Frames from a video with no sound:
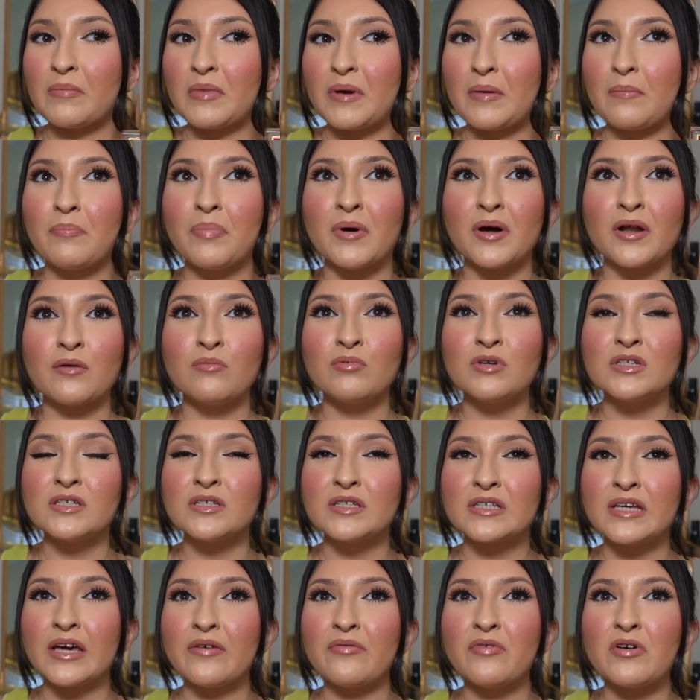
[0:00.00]
me, but it was
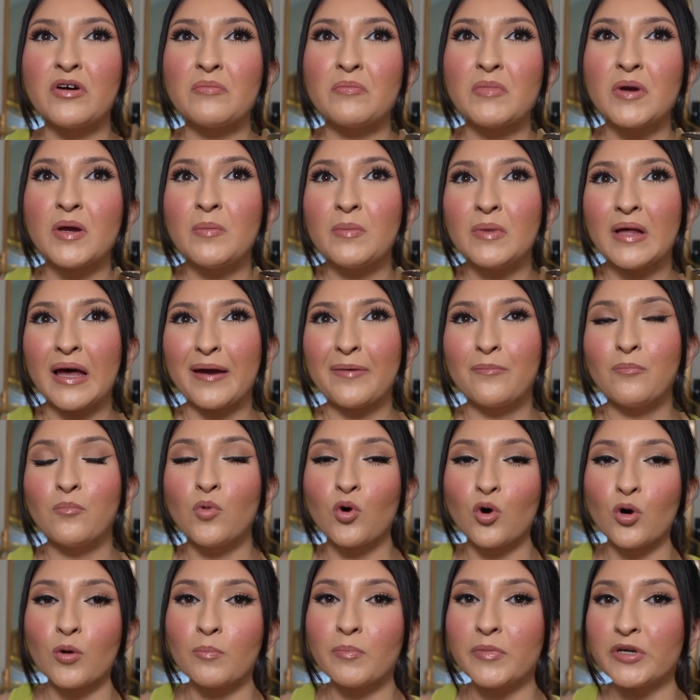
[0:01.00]
giving me like
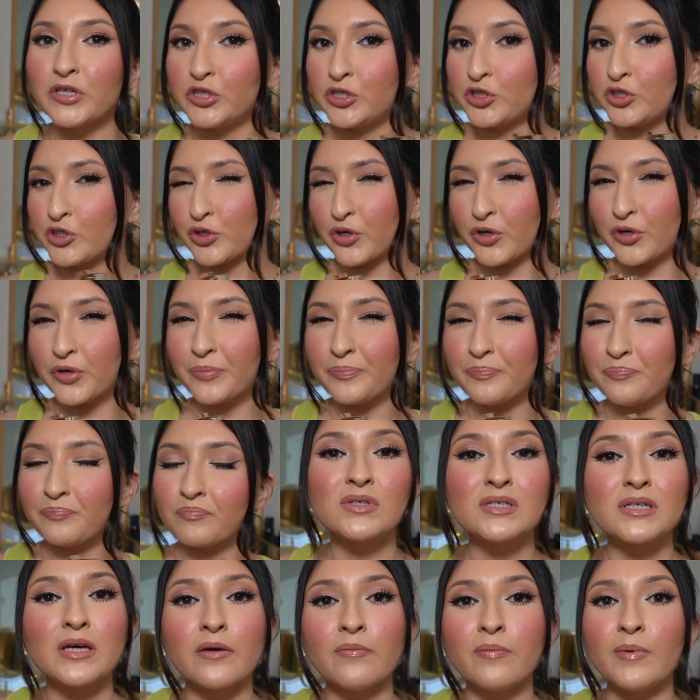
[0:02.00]
more mature. It
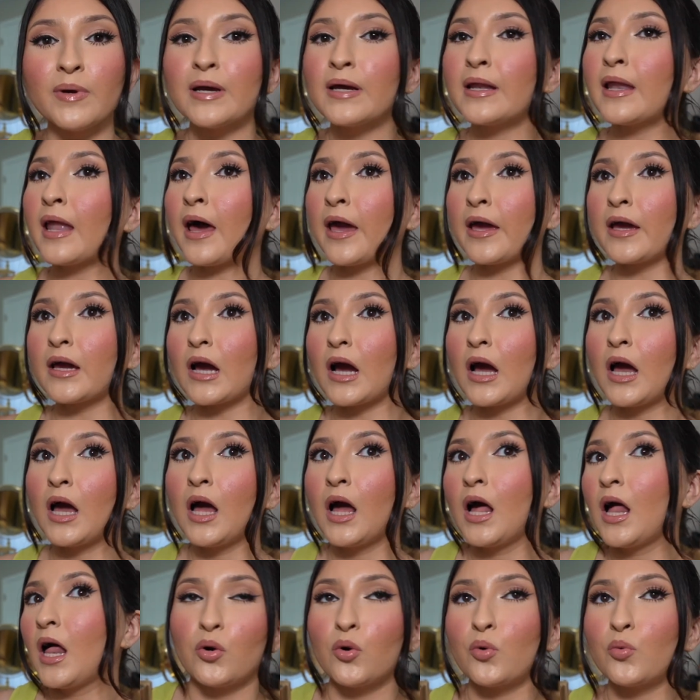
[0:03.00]
was giving like
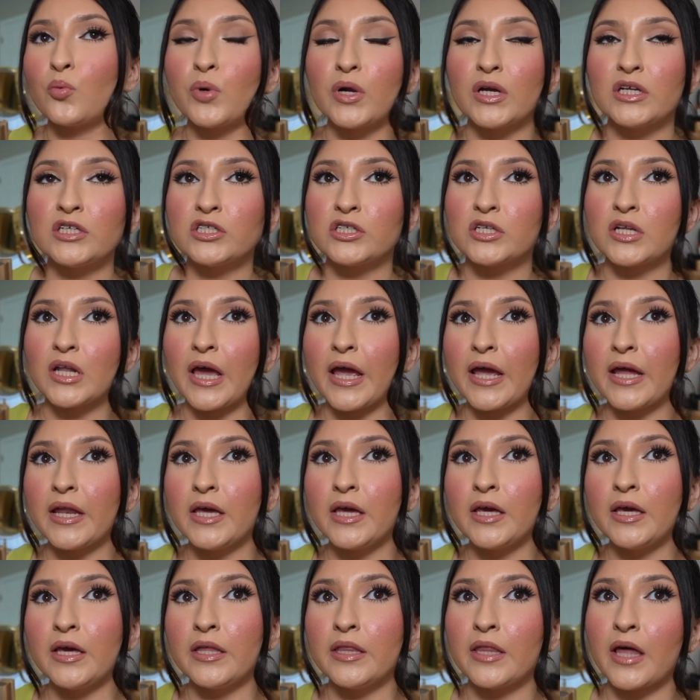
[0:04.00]
rich
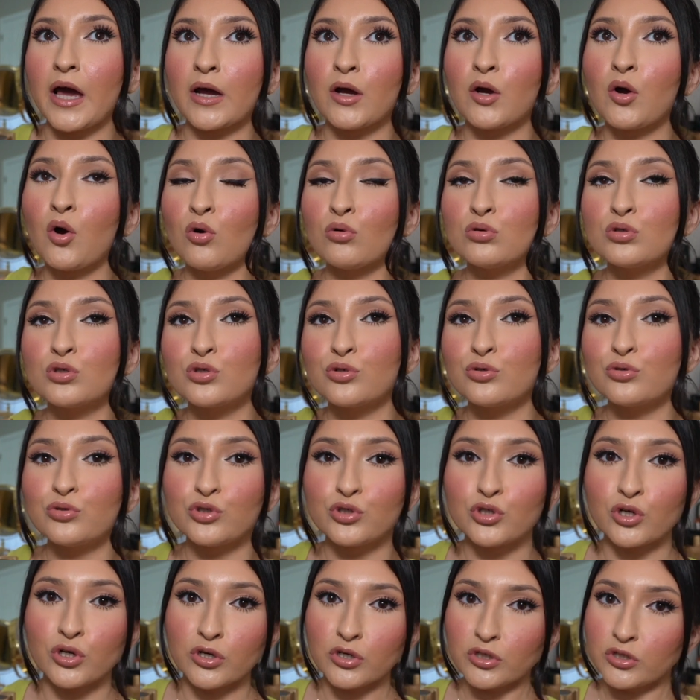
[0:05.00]
lady that goes to
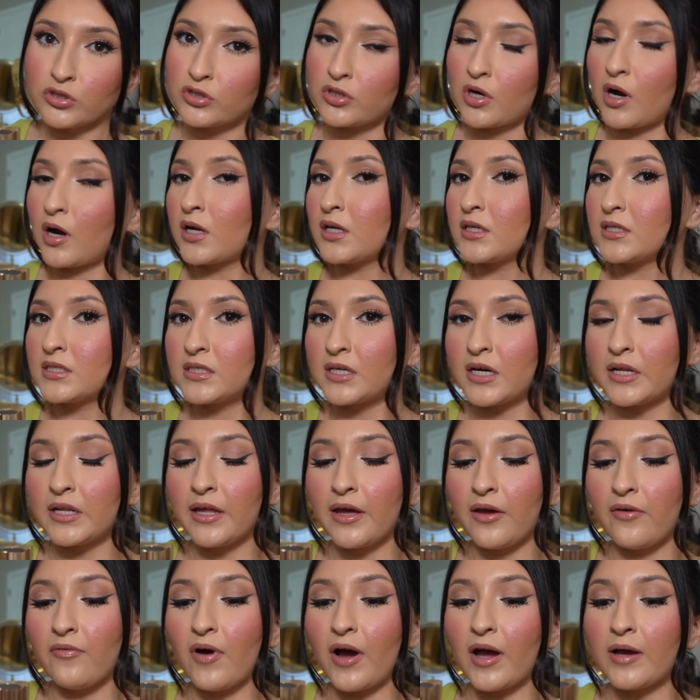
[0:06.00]
church on a
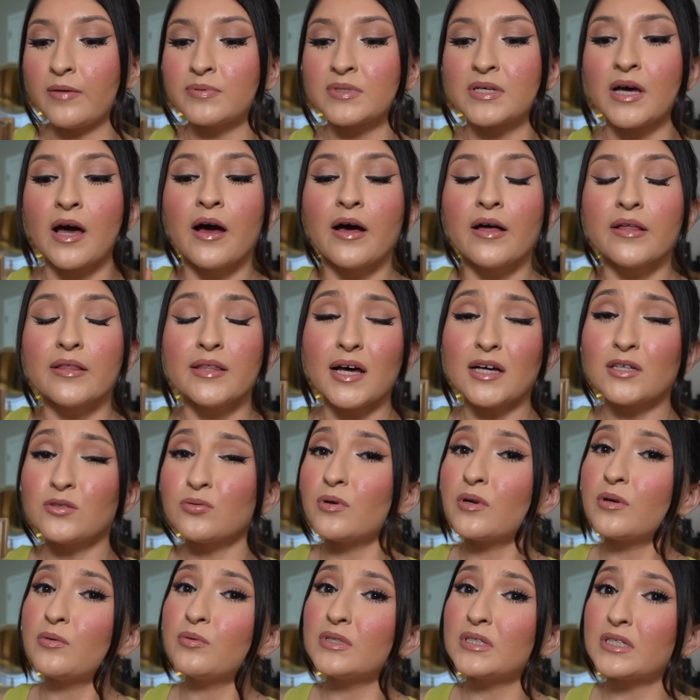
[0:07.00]
Sunday vibes. That's
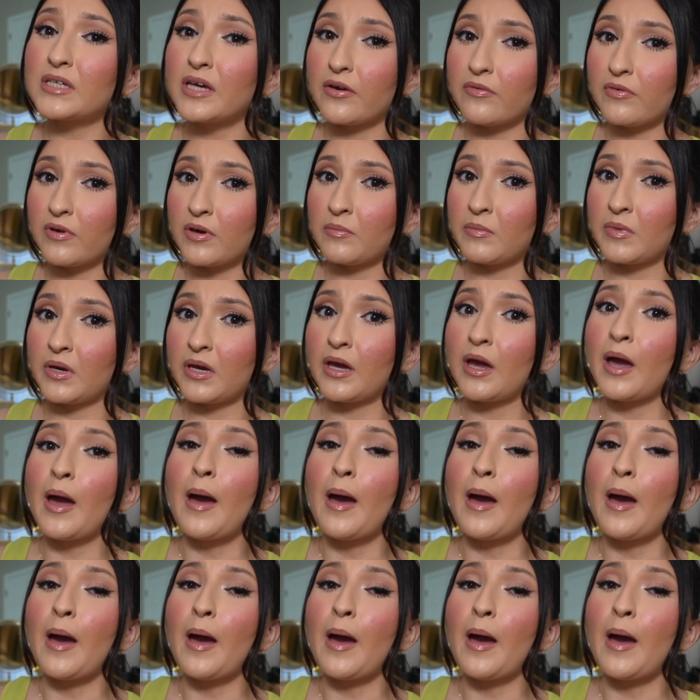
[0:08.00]
what it was giving me,